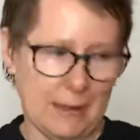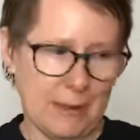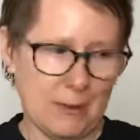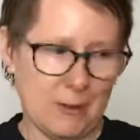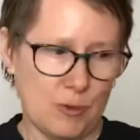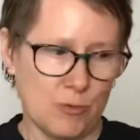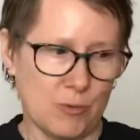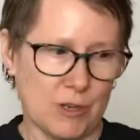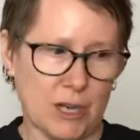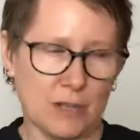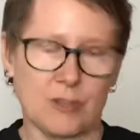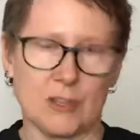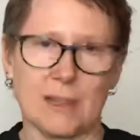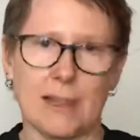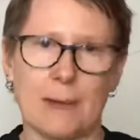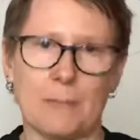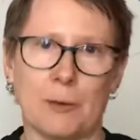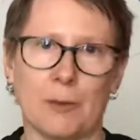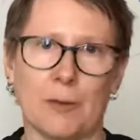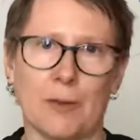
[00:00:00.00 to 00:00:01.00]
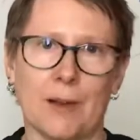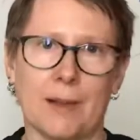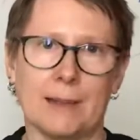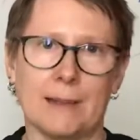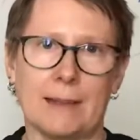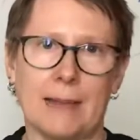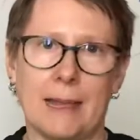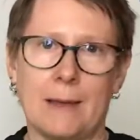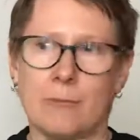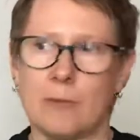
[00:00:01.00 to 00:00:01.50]
you touching that person on the
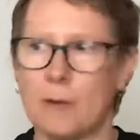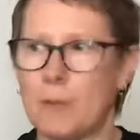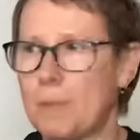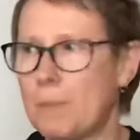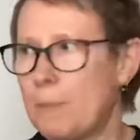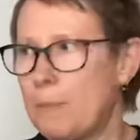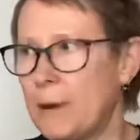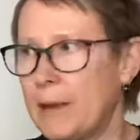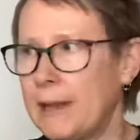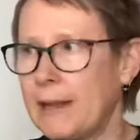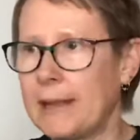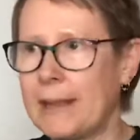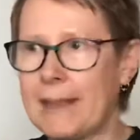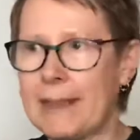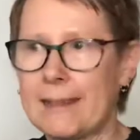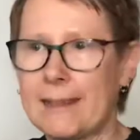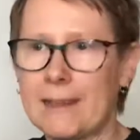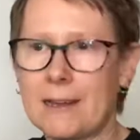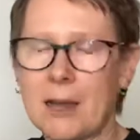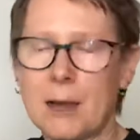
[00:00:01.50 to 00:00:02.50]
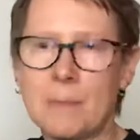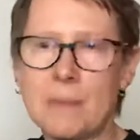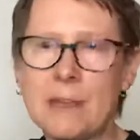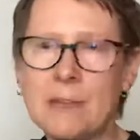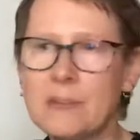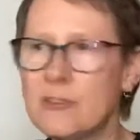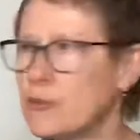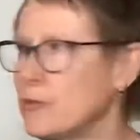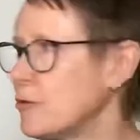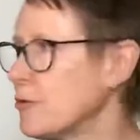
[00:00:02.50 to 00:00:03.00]
table, but they come
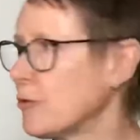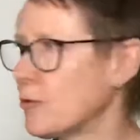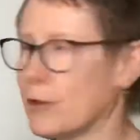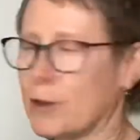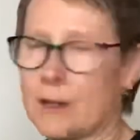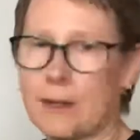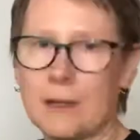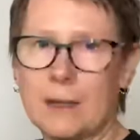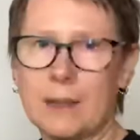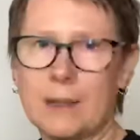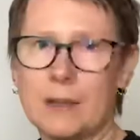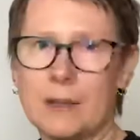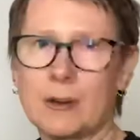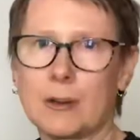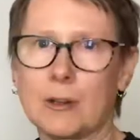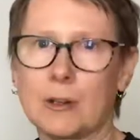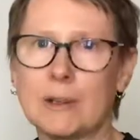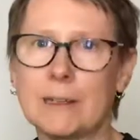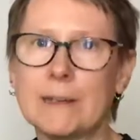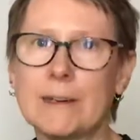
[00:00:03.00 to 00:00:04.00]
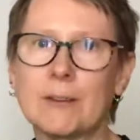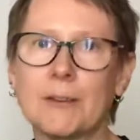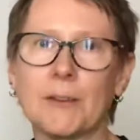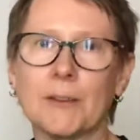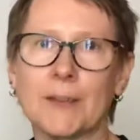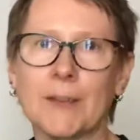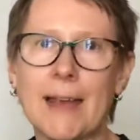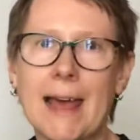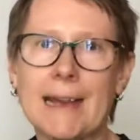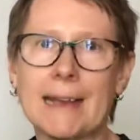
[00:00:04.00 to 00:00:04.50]
into your clinical
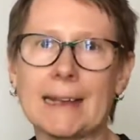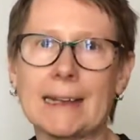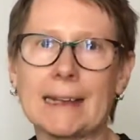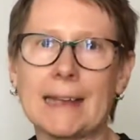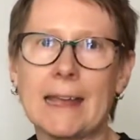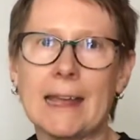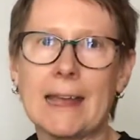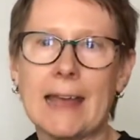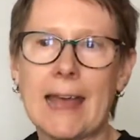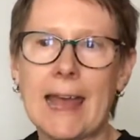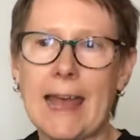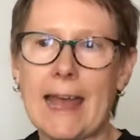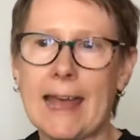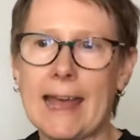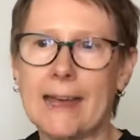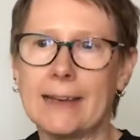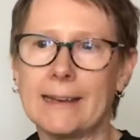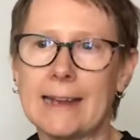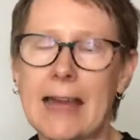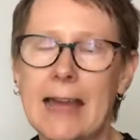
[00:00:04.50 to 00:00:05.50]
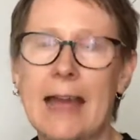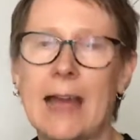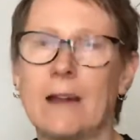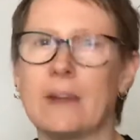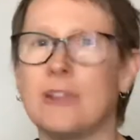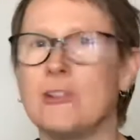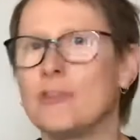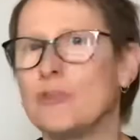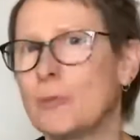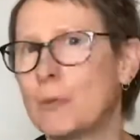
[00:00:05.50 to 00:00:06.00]
setting, and how do
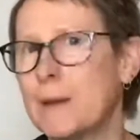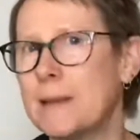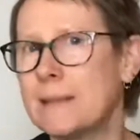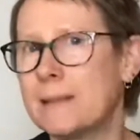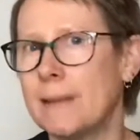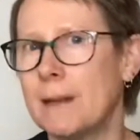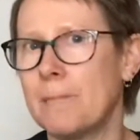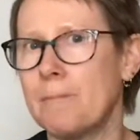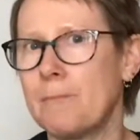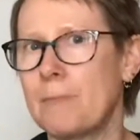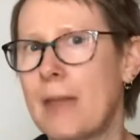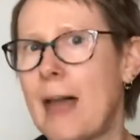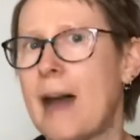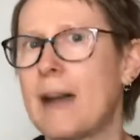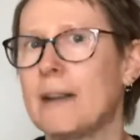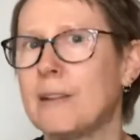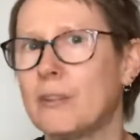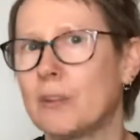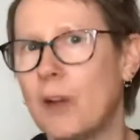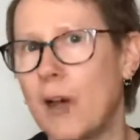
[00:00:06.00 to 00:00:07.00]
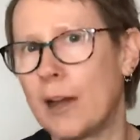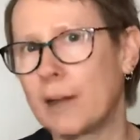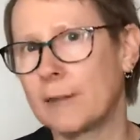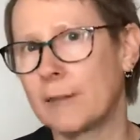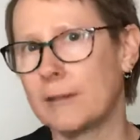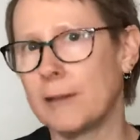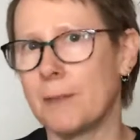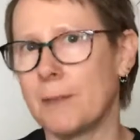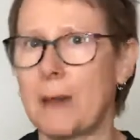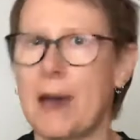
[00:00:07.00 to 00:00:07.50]
you greet them? How do you talk to
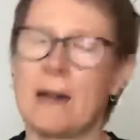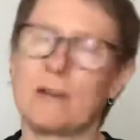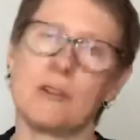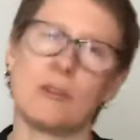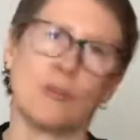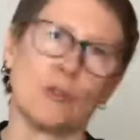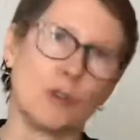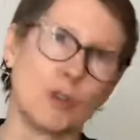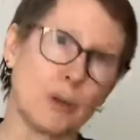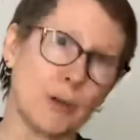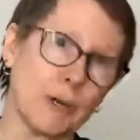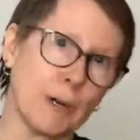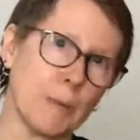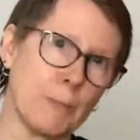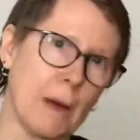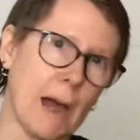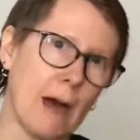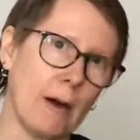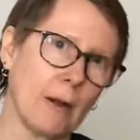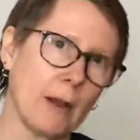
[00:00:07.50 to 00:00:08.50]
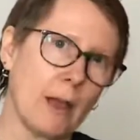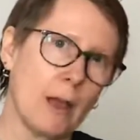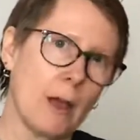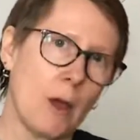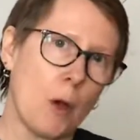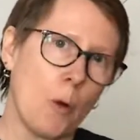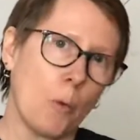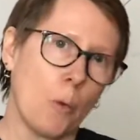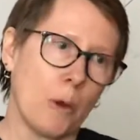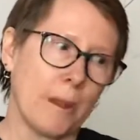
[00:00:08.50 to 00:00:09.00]
them? How do you learn about
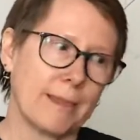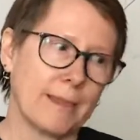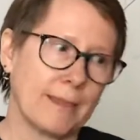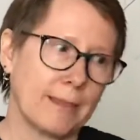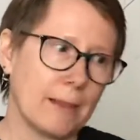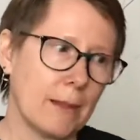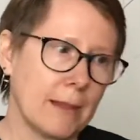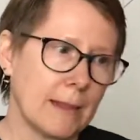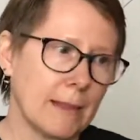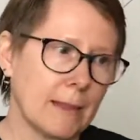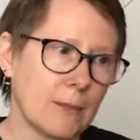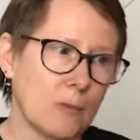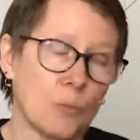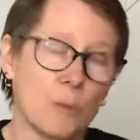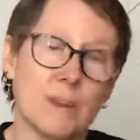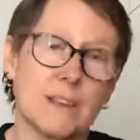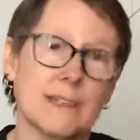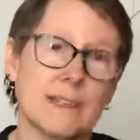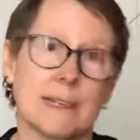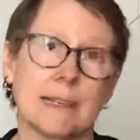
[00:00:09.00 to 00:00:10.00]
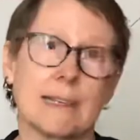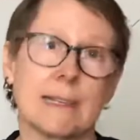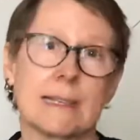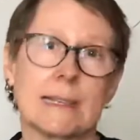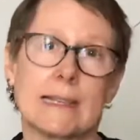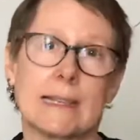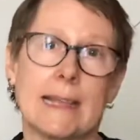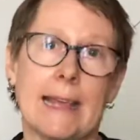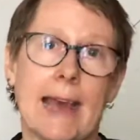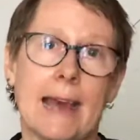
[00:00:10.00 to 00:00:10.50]
what the reason
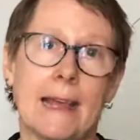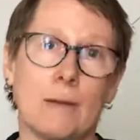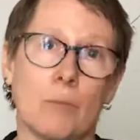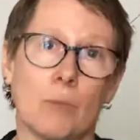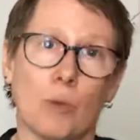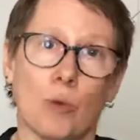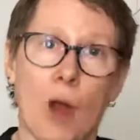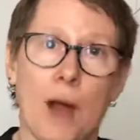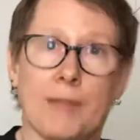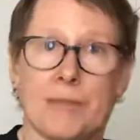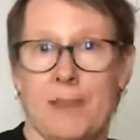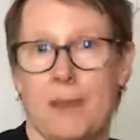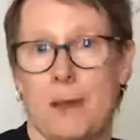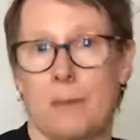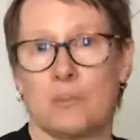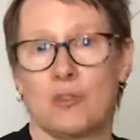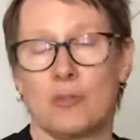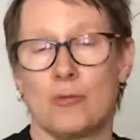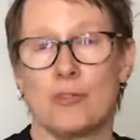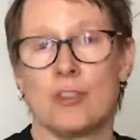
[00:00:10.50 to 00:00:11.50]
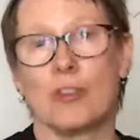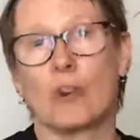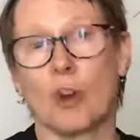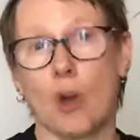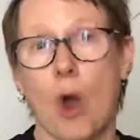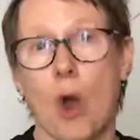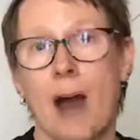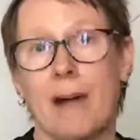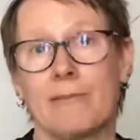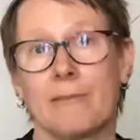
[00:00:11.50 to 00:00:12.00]
is that brought them to your
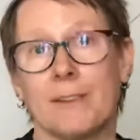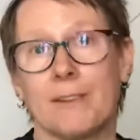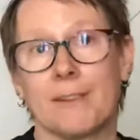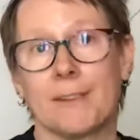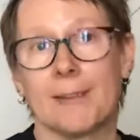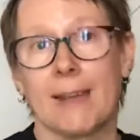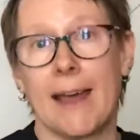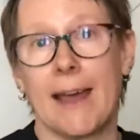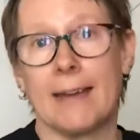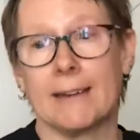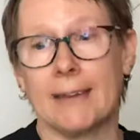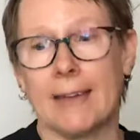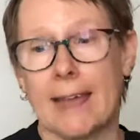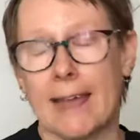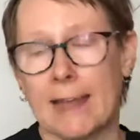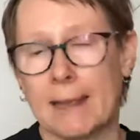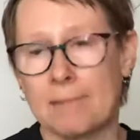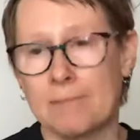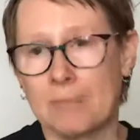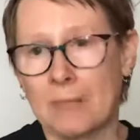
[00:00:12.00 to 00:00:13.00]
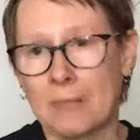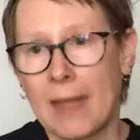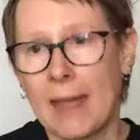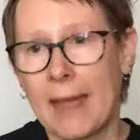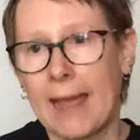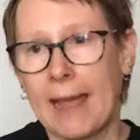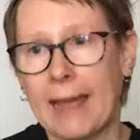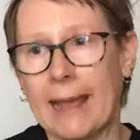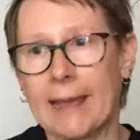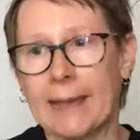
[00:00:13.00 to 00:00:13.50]
office that day?
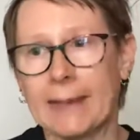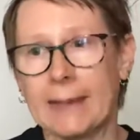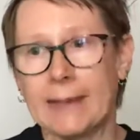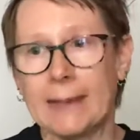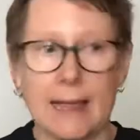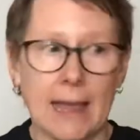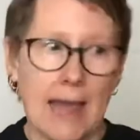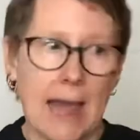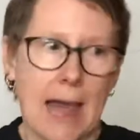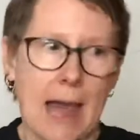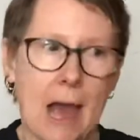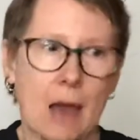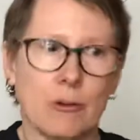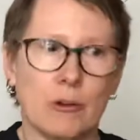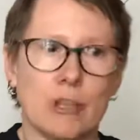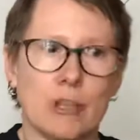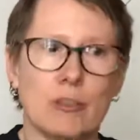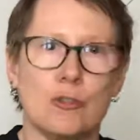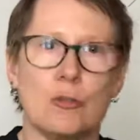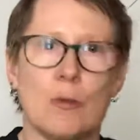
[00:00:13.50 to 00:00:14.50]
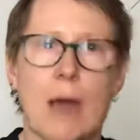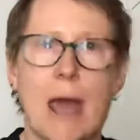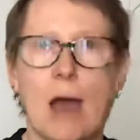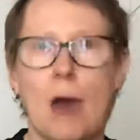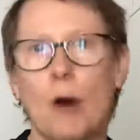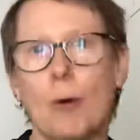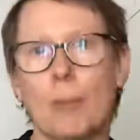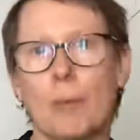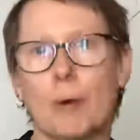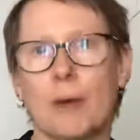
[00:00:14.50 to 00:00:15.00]
And how do you
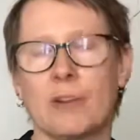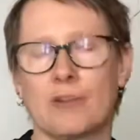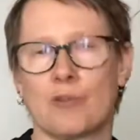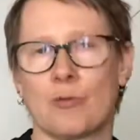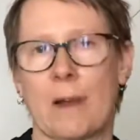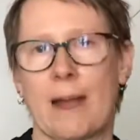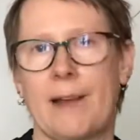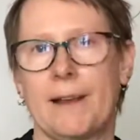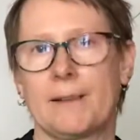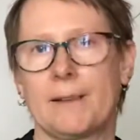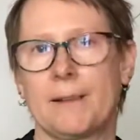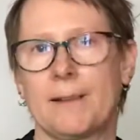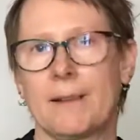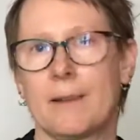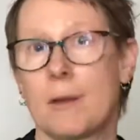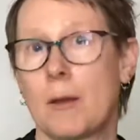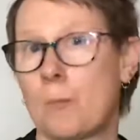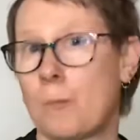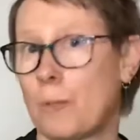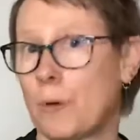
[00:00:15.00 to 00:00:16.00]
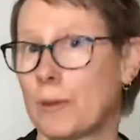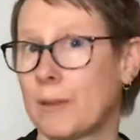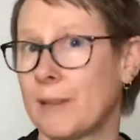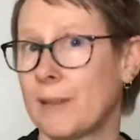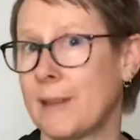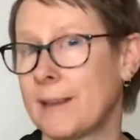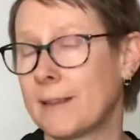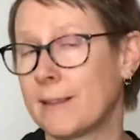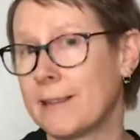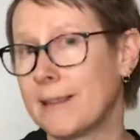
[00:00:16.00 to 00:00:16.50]
help address, more than
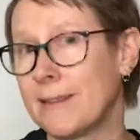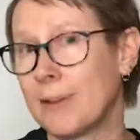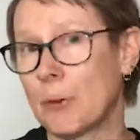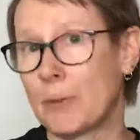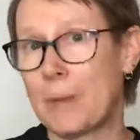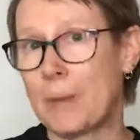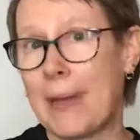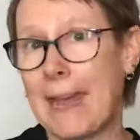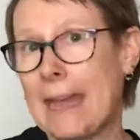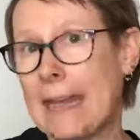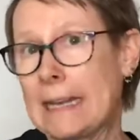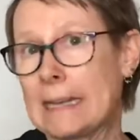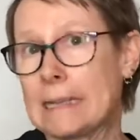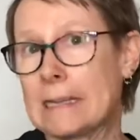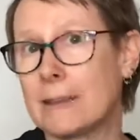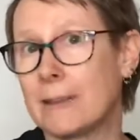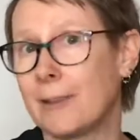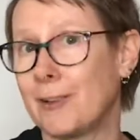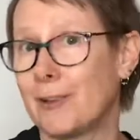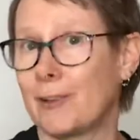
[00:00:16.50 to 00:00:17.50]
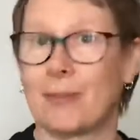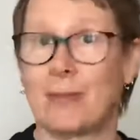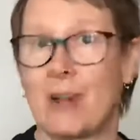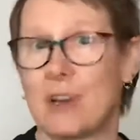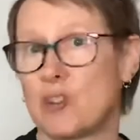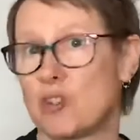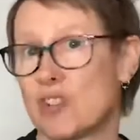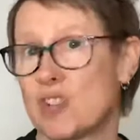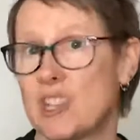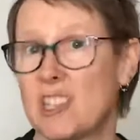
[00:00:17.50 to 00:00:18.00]
likely, their pain,
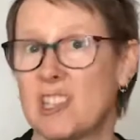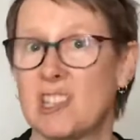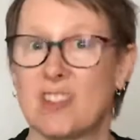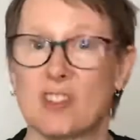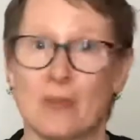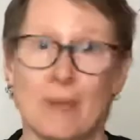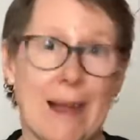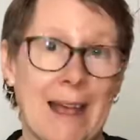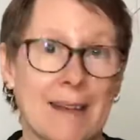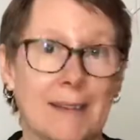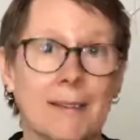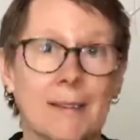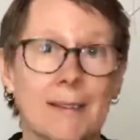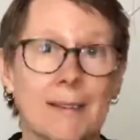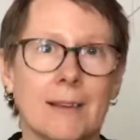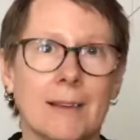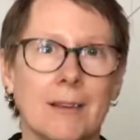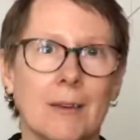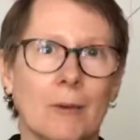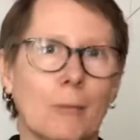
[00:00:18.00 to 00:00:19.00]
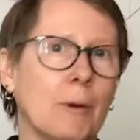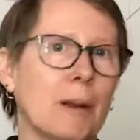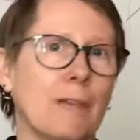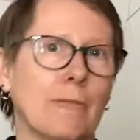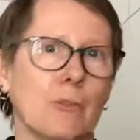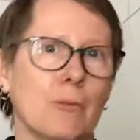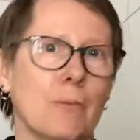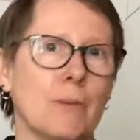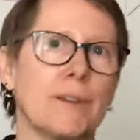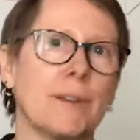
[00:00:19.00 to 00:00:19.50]
dysfunction, stress, whatever
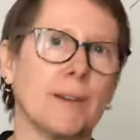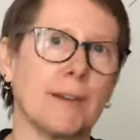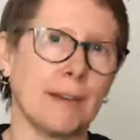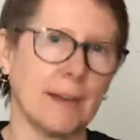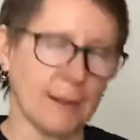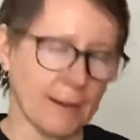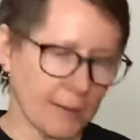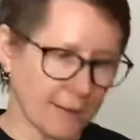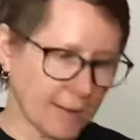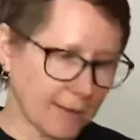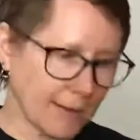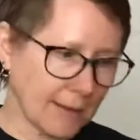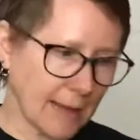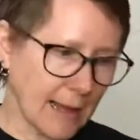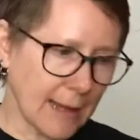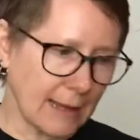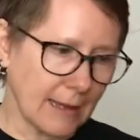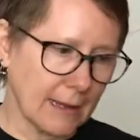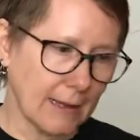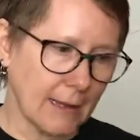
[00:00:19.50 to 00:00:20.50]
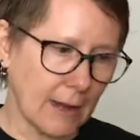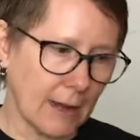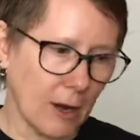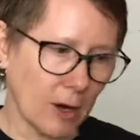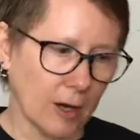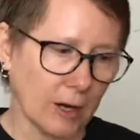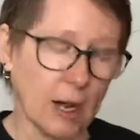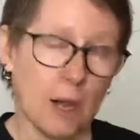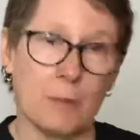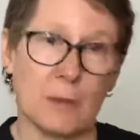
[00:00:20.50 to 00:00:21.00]
reason it is that they are
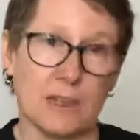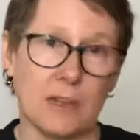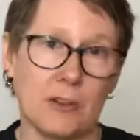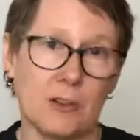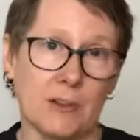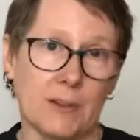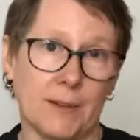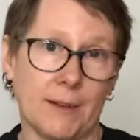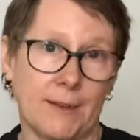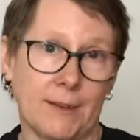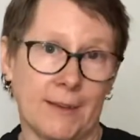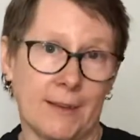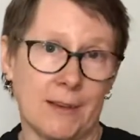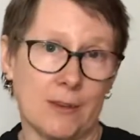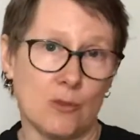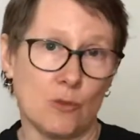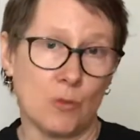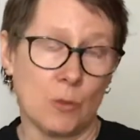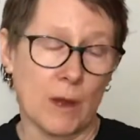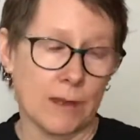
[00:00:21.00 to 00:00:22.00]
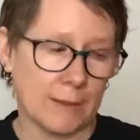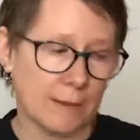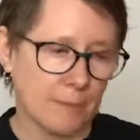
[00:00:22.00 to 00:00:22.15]
coming in to see you with.